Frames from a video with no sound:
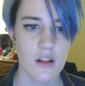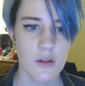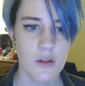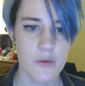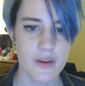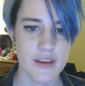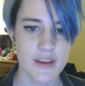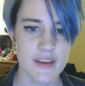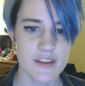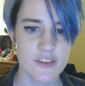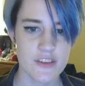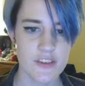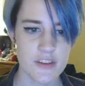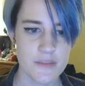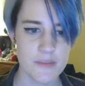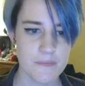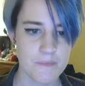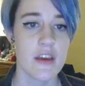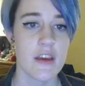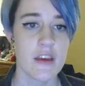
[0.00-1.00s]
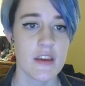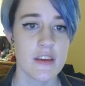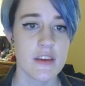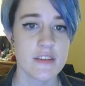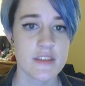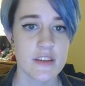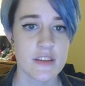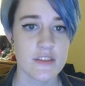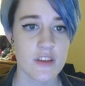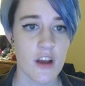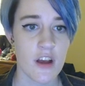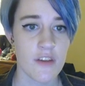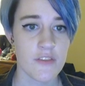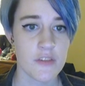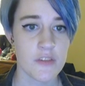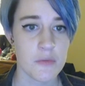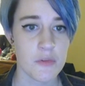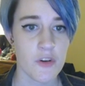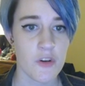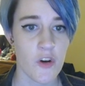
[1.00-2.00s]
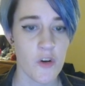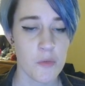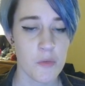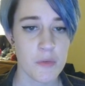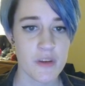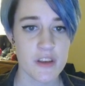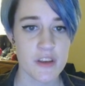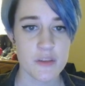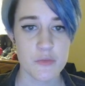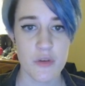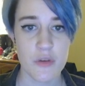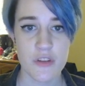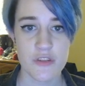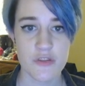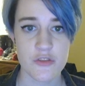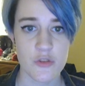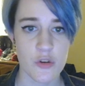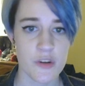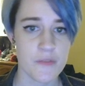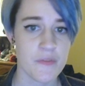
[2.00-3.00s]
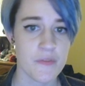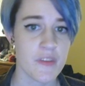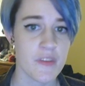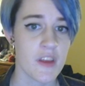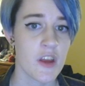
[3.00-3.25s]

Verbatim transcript: "Luigi," he said softly before opening his brother's door.